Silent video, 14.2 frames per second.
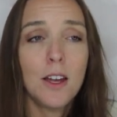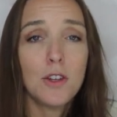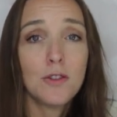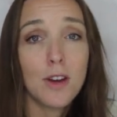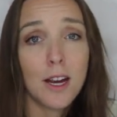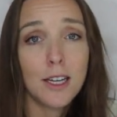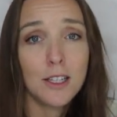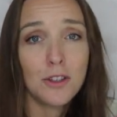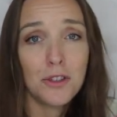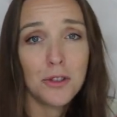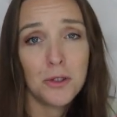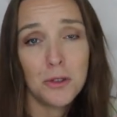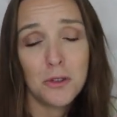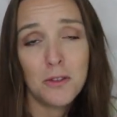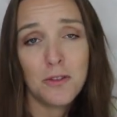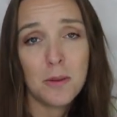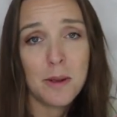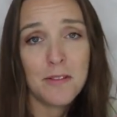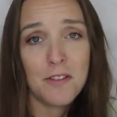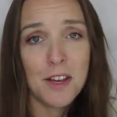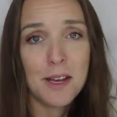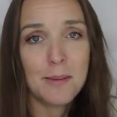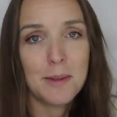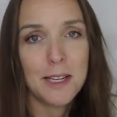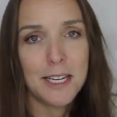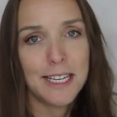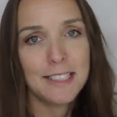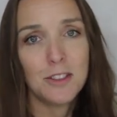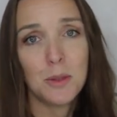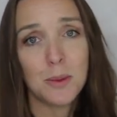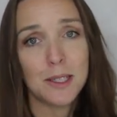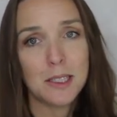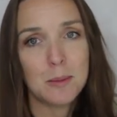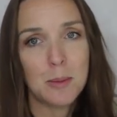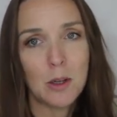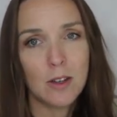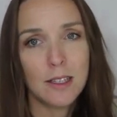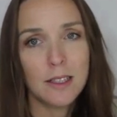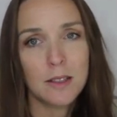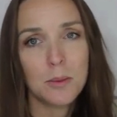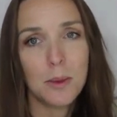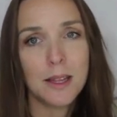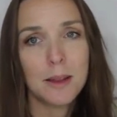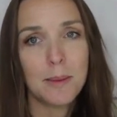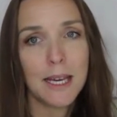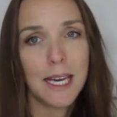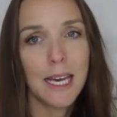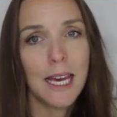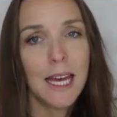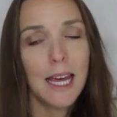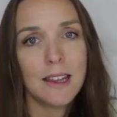tried and true, for my family to experience with me.